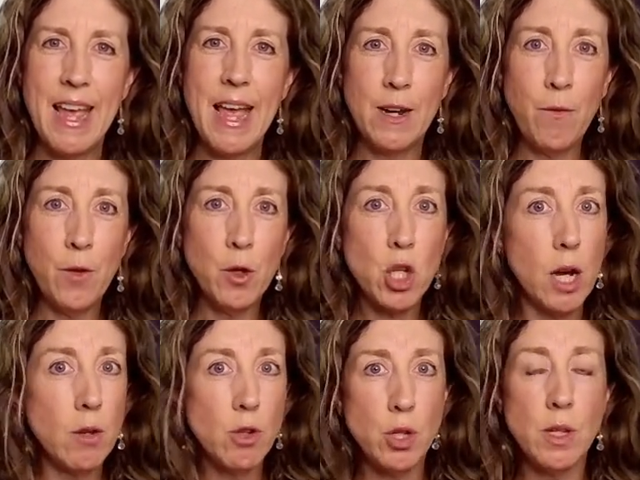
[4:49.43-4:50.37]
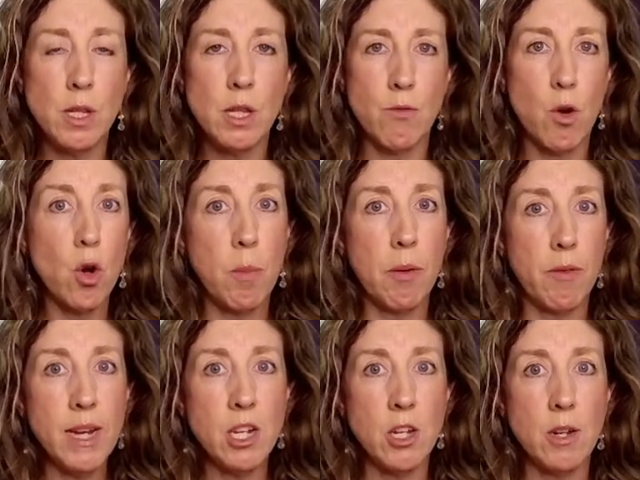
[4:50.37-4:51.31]
And if your child chooses the wrong
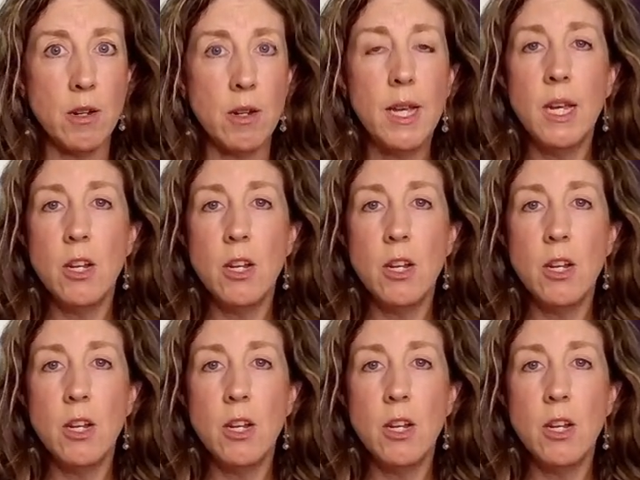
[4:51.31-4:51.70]
operation,